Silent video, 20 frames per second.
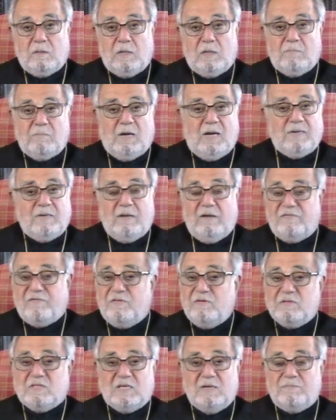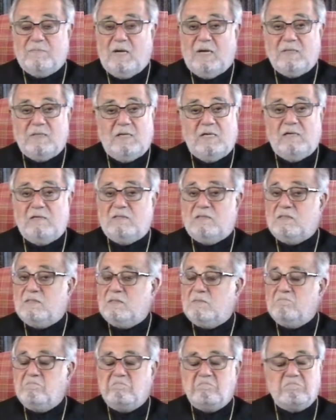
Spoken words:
And my nephews and my niece,